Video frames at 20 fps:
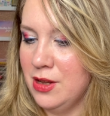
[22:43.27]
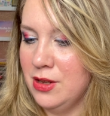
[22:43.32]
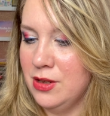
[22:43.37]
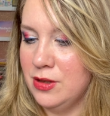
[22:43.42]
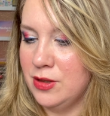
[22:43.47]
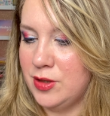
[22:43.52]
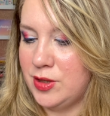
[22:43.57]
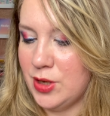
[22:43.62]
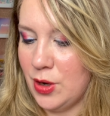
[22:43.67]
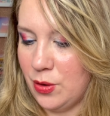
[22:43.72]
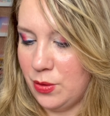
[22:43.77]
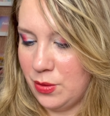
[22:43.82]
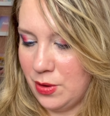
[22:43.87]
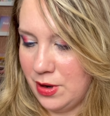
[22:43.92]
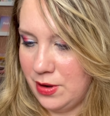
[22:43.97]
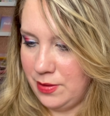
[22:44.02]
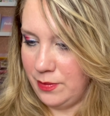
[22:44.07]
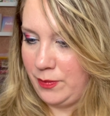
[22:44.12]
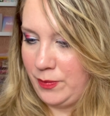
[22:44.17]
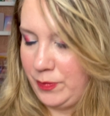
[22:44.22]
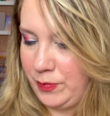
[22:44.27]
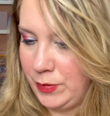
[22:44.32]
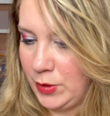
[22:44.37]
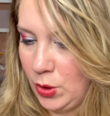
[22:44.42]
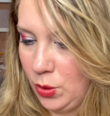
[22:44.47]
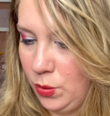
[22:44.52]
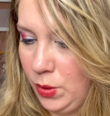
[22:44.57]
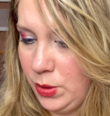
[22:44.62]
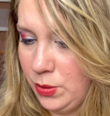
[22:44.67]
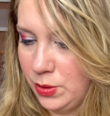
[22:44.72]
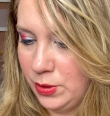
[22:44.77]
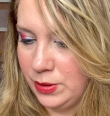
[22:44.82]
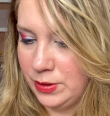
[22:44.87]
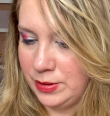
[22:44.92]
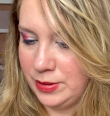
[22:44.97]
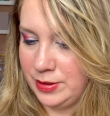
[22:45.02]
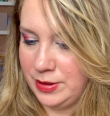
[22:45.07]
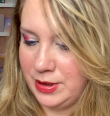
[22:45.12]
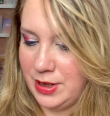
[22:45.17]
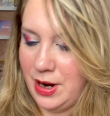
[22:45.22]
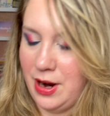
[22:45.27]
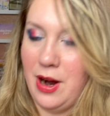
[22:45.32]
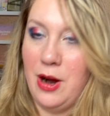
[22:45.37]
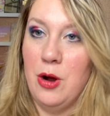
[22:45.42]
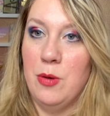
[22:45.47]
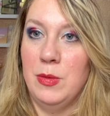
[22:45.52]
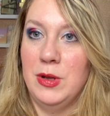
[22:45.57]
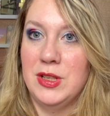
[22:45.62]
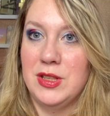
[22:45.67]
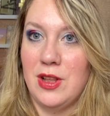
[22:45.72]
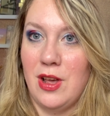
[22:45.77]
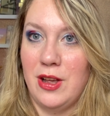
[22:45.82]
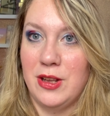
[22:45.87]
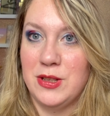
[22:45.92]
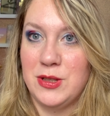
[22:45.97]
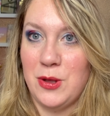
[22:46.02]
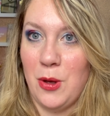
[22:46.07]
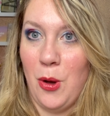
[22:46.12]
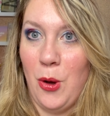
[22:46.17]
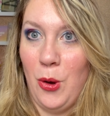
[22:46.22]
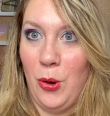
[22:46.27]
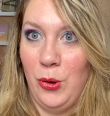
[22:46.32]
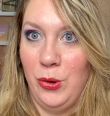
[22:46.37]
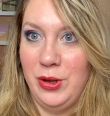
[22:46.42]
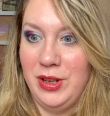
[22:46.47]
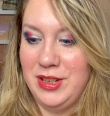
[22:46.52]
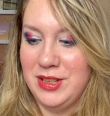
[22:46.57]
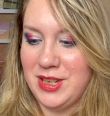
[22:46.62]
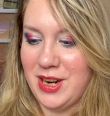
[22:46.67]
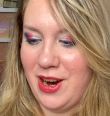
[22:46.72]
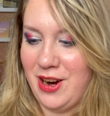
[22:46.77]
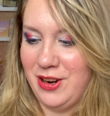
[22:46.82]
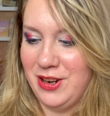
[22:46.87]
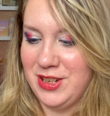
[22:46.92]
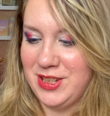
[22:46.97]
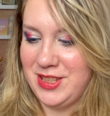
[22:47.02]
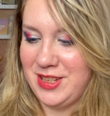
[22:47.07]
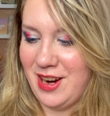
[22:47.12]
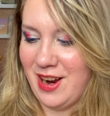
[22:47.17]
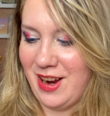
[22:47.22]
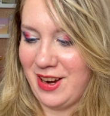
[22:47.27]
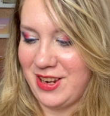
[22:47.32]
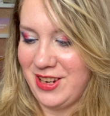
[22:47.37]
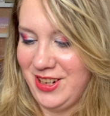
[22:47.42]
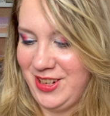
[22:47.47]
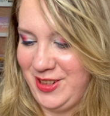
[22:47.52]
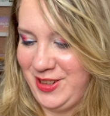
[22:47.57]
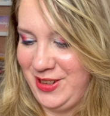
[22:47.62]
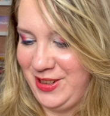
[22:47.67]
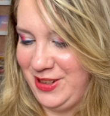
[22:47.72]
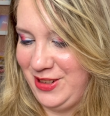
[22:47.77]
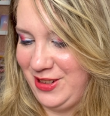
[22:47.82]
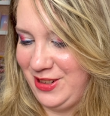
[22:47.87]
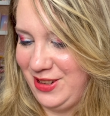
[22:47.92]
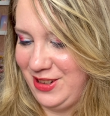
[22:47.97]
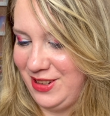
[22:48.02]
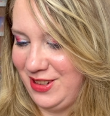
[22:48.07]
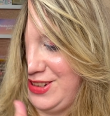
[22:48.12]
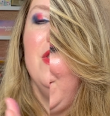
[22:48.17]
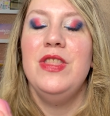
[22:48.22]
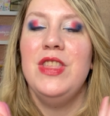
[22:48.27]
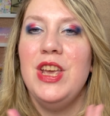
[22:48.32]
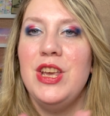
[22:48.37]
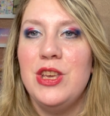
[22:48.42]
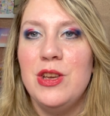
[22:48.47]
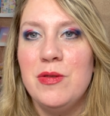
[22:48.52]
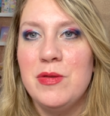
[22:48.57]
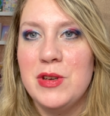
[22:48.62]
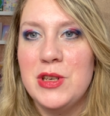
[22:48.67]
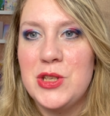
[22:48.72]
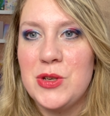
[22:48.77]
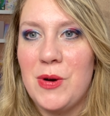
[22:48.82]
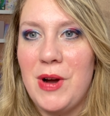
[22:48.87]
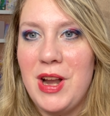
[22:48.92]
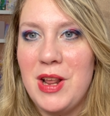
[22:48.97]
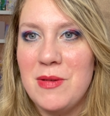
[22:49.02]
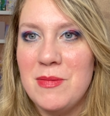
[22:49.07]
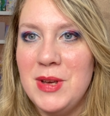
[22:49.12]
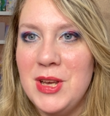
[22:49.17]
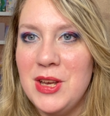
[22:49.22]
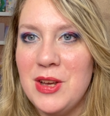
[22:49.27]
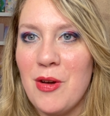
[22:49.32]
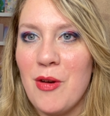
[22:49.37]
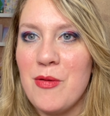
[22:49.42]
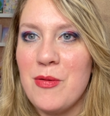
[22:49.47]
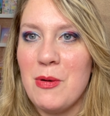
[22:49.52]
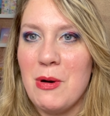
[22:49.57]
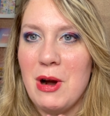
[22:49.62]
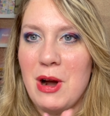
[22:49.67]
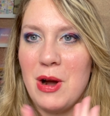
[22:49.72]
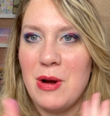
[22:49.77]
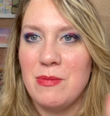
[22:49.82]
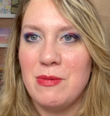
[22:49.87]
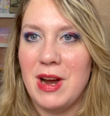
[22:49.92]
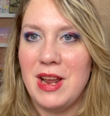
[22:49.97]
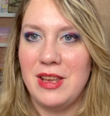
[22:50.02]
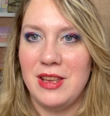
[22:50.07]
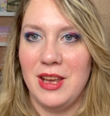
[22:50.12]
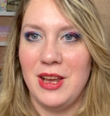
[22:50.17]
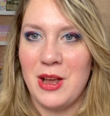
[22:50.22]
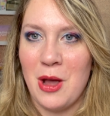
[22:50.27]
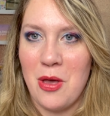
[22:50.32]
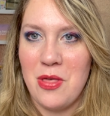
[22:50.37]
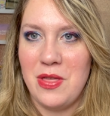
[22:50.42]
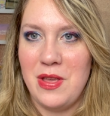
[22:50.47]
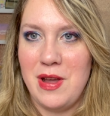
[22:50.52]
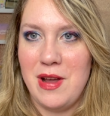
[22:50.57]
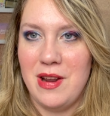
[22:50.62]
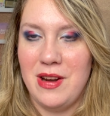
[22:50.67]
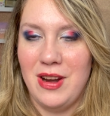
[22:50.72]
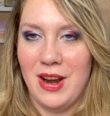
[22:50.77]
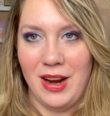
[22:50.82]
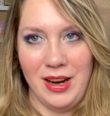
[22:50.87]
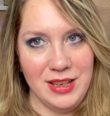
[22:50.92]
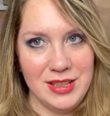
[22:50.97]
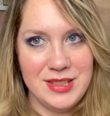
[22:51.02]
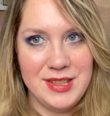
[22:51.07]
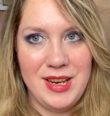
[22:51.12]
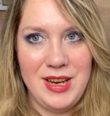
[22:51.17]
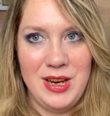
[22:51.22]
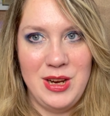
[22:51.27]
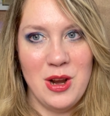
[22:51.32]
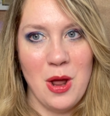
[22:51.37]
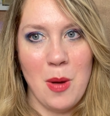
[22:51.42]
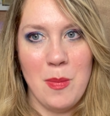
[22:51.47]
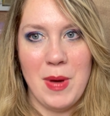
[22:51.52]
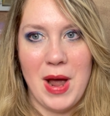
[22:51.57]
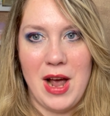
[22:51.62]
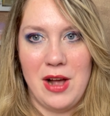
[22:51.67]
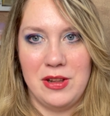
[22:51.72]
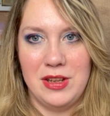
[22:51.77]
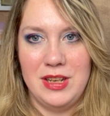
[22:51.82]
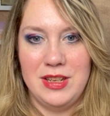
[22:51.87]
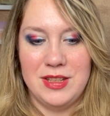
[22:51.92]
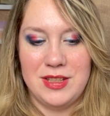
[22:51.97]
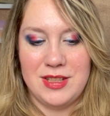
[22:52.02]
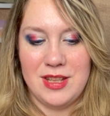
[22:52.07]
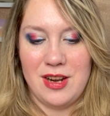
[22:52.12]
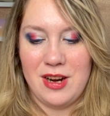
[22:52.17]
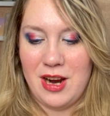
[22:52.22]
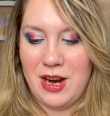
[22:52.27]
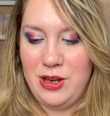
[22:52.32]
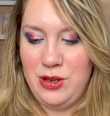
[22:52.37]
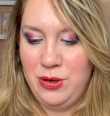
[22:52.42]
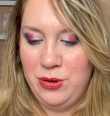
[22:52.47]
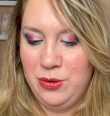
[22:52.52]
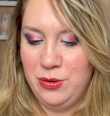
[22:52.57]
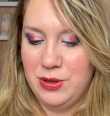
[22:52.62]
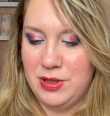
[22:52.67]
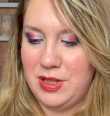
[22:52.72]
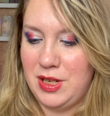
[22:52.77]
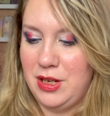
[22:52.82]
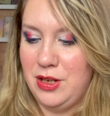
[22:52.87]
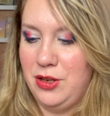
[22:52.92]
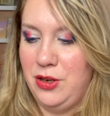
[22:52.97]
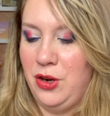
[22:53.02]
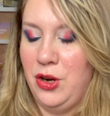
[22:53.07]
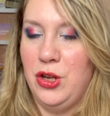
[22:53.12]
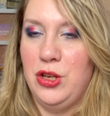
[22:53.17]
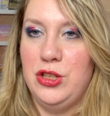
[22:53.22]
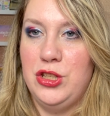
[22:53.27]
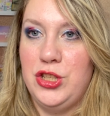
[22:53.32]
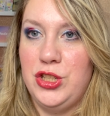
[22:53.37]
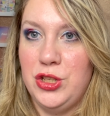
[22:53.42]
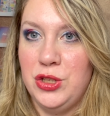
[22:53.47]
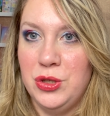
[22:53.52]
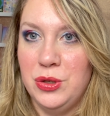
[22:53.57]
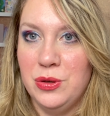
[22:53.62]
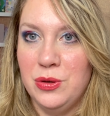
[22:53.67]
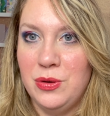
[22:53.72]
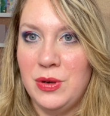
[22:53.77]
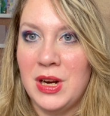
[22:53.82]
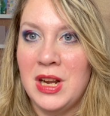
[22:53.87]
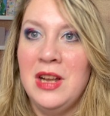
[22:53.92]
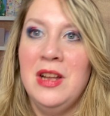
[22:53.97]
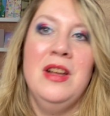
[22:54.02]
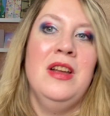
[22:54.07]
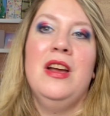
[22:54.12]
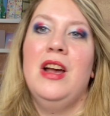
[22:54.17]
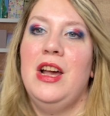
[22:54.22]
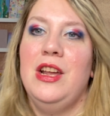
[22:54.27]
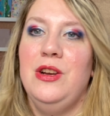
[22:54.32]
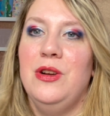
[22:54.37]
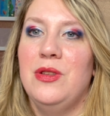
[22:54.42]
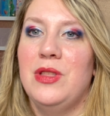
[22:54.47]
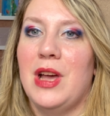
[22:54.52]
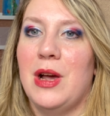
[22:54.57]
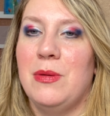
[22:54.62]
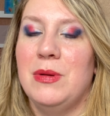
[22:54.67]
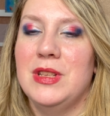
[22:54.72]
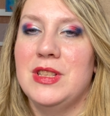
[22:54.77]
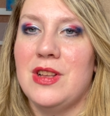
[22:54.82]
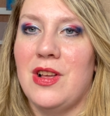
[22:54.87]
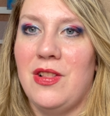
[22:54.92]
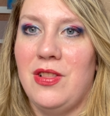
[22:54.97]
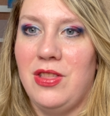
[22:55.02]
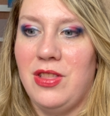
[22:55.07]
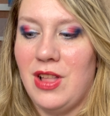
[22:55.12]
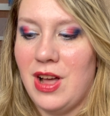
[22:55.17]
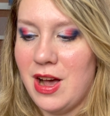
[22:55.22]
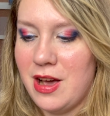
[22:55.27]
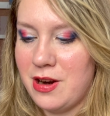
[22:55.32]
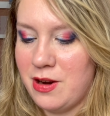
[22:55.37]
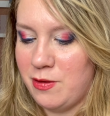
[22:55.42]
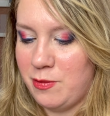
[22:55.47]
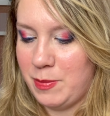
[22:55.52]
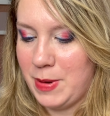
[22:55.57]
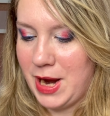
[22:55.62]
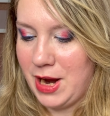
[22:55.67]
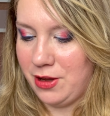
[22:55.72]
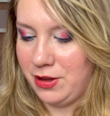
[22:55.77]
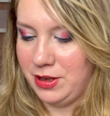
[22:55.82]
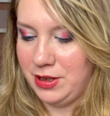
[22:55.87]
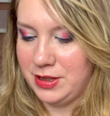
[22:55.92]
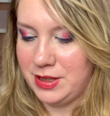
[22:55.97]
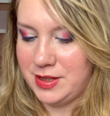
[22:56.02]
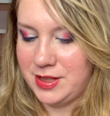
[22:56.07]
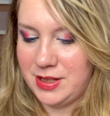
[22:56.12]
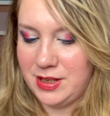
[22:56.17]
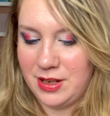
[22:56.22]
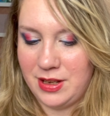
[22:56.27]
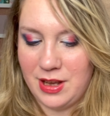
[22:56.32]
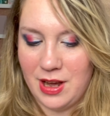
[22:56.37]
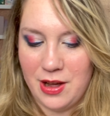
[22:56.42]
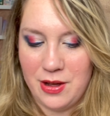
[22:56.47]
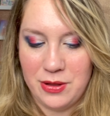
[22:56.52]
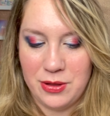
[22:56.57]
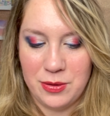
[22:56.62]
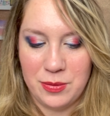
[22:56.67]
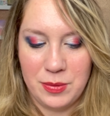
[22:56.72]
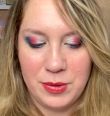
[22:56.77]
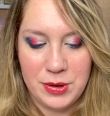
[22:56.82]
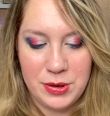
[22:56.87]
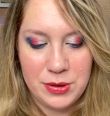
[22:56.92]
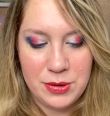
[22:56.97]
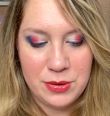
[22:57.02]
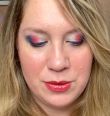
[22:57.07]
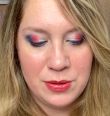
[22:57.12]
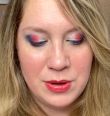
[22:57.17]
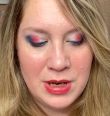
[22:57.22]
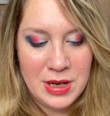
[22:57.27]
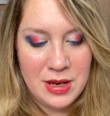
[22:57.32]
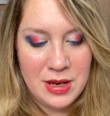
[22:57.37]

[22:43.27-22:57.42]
So, whew, I almost lost the whole entire stack. Thank you for joining me for ranking the 19 palettes that I used in June. I know that was a lot of palettes to get through.